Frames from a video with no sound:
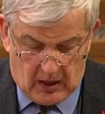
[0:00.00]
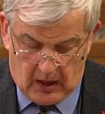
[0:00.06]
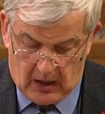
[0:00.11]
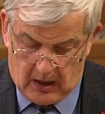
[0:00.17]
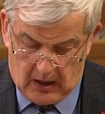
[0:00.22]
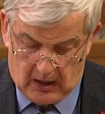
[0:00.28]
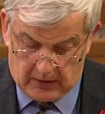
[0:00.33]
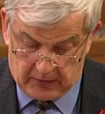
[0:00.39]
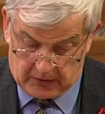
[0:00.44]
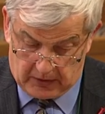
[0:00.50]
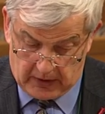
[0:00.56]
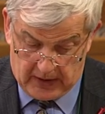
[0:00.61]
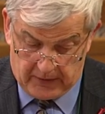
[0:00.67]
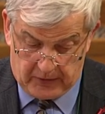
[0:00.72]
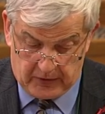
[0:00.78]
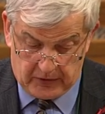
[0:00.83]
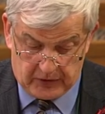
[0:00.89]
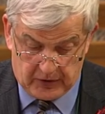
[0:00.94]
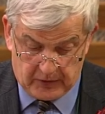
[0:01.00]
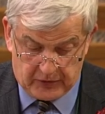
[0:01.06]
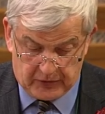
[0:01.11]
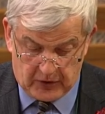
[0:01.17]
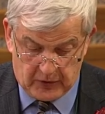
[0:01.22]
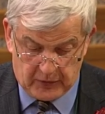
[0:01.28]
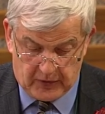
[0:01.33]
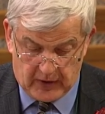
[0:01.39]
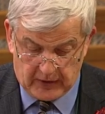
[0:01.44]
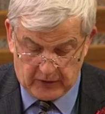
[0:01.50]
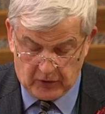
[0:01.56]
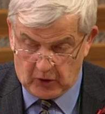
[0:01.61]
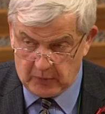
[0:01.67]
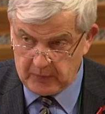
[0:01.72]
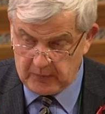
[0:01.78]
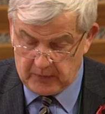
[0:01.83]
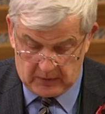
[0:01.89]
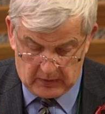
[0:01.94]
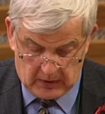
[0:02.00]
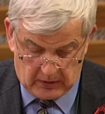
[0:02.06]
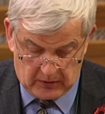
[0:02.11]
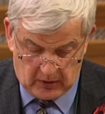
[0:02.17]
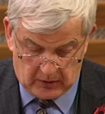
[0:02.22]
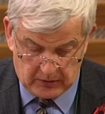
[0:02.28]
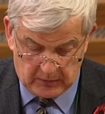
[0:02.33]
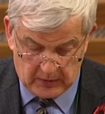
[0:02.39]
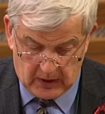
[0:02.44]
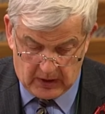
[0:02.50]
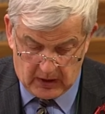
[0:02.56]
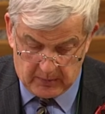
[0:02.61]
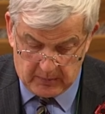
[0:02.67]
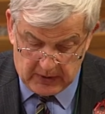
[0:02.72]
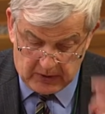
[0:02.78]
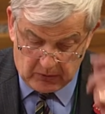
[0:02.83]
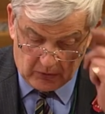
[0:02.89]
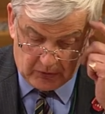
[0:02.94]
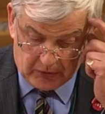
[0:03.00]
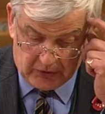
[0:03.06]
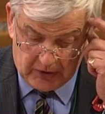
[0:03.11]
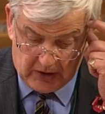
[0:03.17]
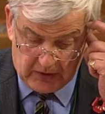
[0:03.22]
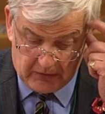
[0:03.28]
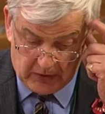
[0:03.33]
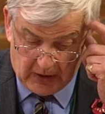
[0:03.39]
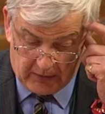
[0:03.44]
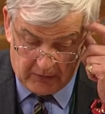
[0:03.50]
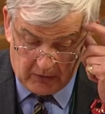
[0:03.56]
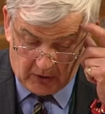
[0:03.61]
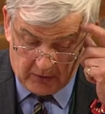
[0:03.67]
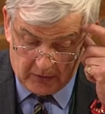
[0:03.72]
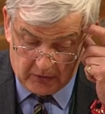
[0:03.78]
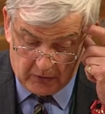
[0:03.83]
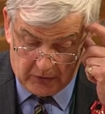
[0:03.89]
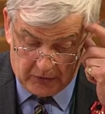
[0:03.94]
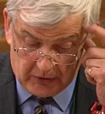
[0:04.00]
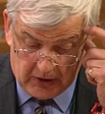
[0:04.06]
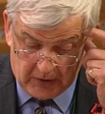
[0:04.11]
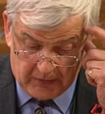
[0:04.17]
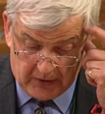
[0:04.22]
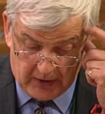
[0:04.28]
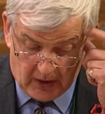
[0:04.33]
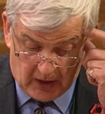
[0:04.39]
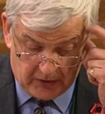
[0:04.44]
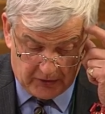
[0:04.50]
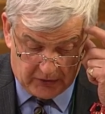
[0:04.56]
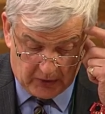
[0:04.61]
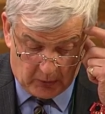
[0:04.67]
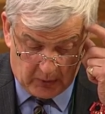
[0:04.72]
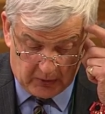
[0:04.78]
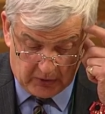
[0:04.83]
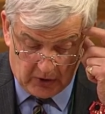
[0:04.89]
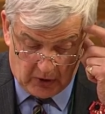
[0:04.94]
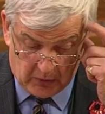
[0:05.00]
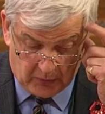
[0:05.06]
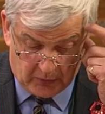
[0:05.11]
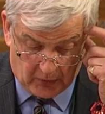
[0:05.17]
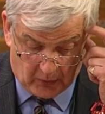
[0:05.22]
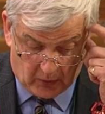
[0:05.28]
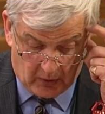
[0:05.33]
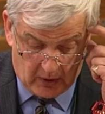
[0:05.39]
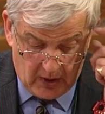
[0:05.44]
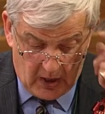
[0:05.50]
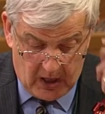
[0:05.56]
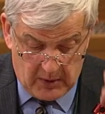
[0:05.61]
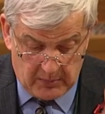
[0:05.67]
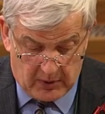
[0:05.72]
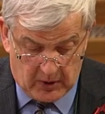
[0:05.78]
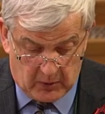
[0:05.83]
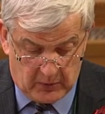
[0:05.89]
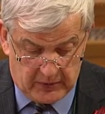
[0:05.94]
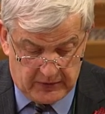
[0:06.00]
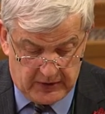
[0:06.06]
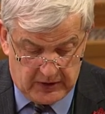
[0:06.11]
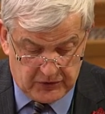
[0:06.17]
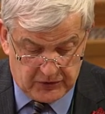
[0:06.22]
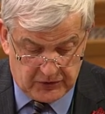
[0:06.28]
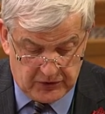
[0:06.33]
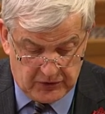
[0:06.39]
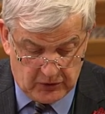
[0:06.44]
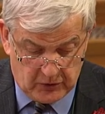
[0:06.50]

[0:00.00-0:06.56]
Our efforts have so far not received the answer we'd hoped for, but with each